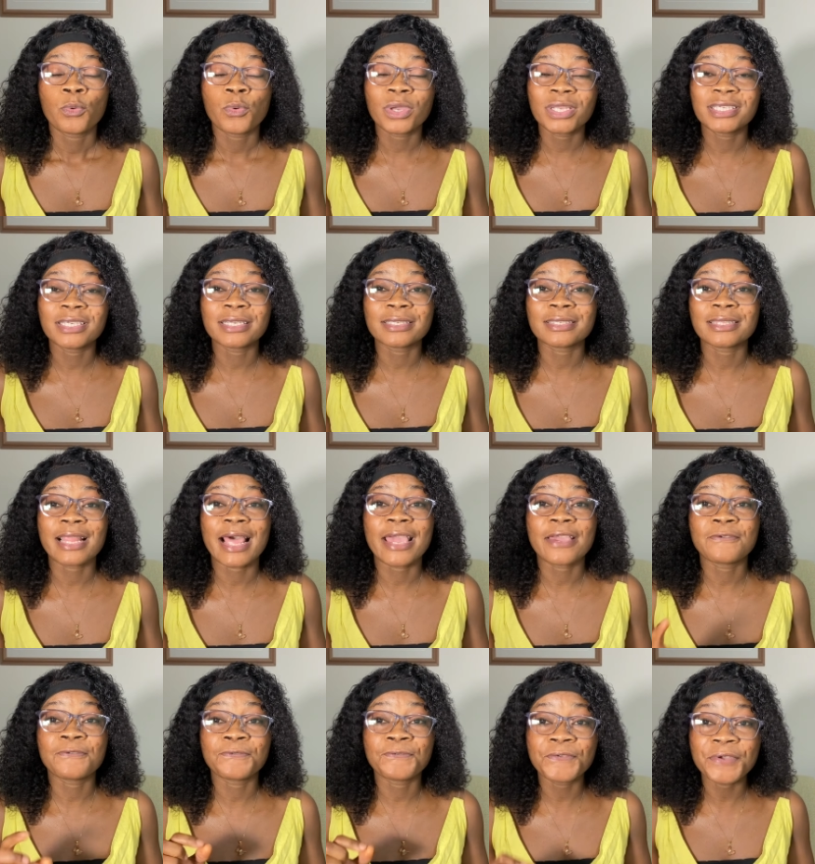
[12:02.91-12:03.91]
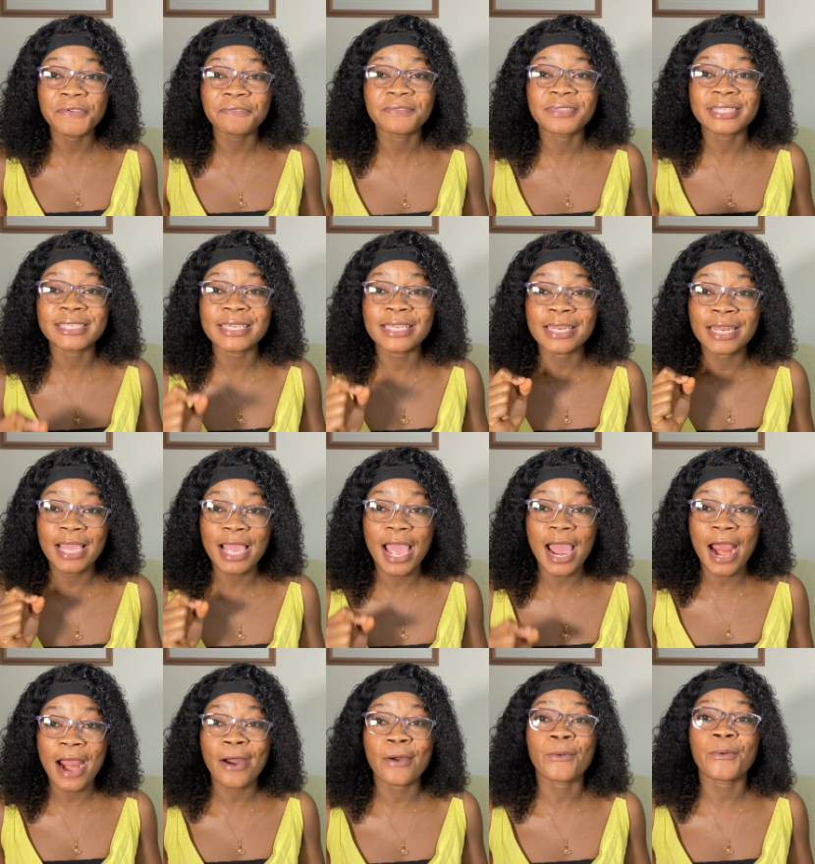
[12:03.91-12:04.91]
which is like 15
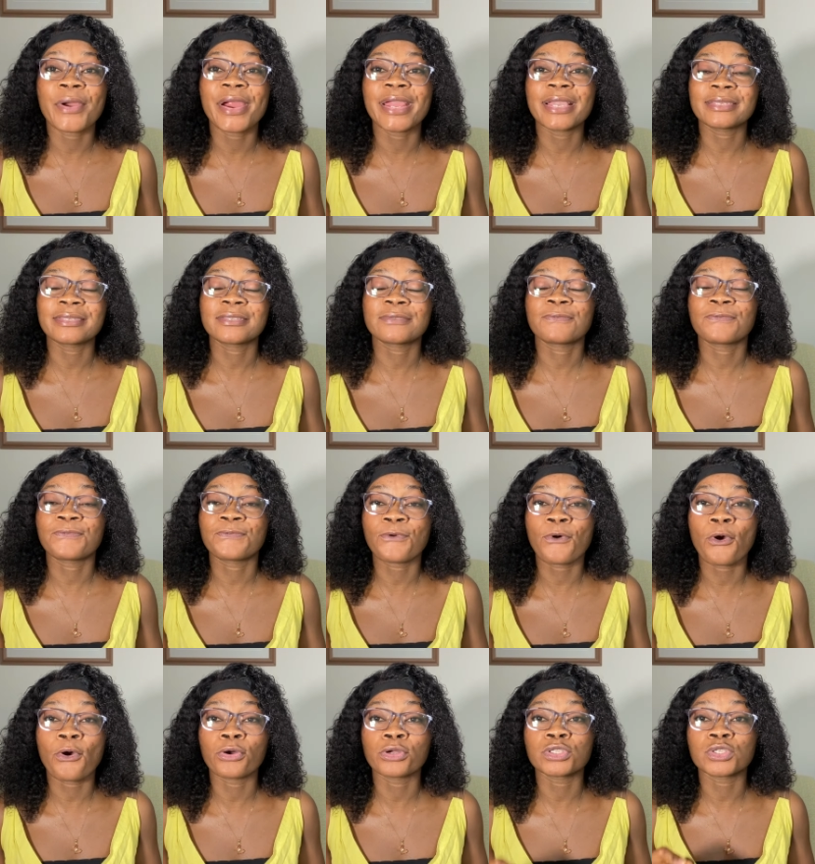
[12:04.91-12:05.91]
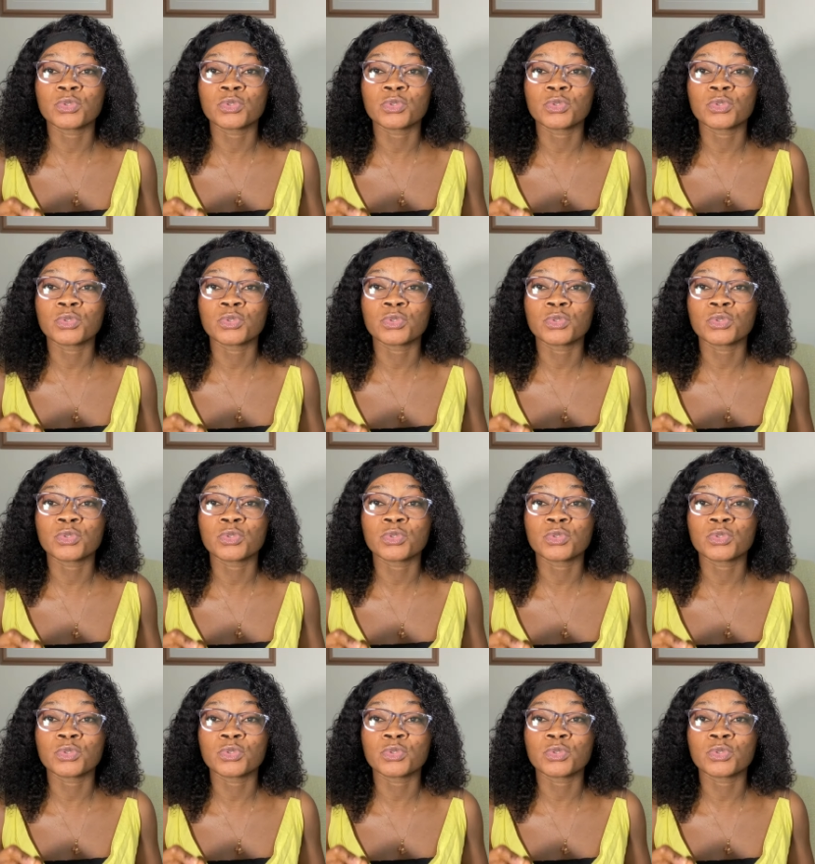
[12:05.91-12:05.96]
hours for